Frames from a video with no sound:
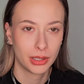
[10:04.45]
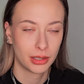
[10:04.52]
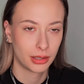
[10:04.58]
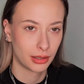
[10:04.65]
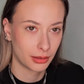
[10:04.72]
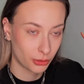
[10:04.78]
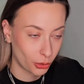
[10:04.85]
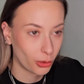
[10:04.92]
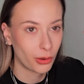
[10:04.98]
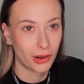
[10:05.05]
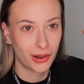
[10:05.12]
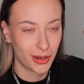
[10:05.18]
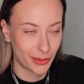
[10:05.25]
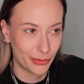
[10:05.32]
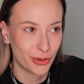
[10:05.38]
uh,
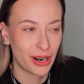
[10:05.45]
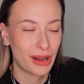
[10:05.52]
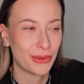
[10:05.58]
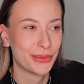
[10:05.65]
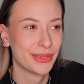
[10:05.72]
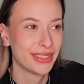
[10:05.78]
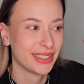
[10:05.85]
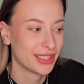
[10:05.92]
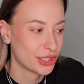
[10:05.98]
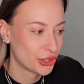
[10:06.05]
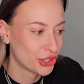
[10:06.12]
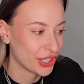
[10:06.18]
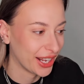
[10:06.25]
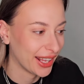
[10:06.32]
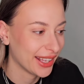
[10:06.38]
cocoa brown
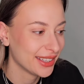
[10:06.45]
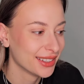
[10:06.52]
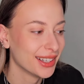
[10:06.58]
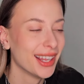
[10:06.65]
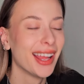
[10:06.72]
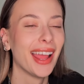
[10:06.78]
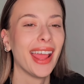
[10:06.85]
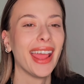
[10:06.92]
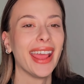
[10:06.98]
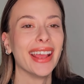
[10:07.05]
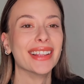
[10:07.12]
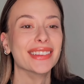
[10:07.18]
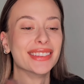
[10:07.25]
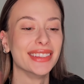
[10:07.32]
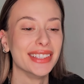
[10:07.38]
shade
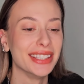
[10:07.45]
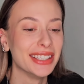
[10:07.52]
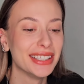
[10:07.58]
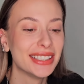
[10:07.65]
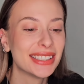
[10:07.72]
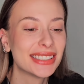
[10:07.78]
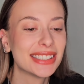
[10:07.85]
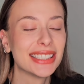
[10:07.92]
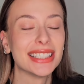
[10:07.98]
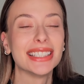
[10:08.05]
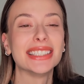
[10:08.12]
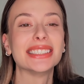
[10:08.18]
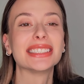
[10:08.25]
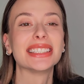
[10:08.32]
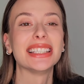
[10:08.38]
and this
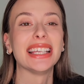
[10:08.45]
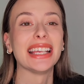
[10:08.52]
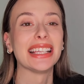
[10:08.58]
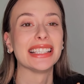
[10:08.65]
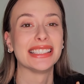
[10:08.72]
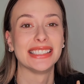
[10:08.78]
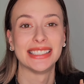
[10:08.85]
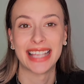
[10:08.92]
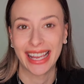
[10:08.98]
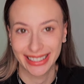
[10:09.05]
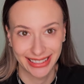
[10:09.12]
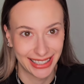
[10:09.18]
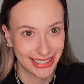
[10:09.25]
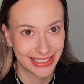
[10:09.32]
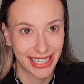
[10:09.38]
is
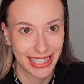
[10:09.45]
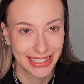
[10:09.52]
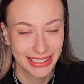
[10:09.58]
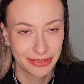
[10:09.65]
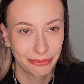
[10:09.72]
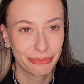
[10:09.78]
exactly that.